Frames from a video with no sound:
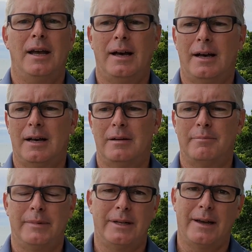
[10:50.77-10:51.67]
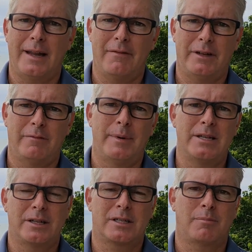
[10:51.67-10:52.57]
and have enough
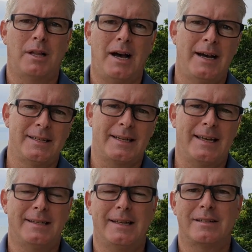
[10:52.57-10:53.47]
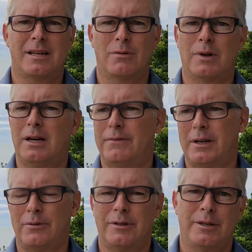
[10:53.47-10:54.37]
basic supplies in case things get rough.
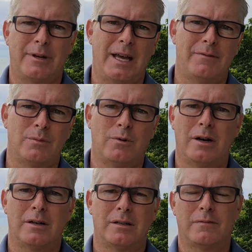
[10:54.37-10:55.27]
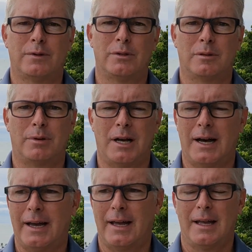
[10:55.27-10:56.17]
You want to have some water and some food
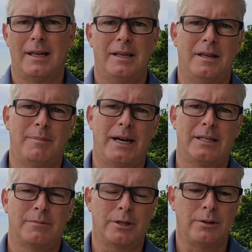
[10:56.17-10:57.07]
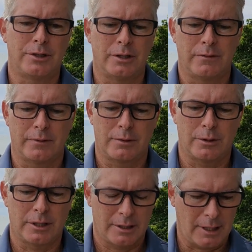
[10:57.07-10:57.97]
supply. Buy you some gold and silver, of
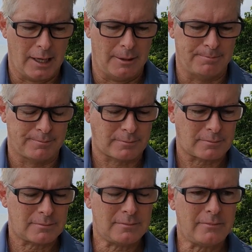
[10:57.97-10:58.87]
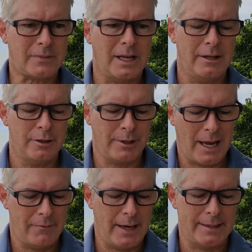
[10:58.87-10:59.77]
course. You want to
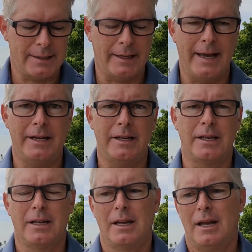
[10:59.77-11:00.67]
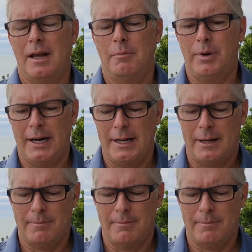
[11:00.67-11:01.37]
have that handy, but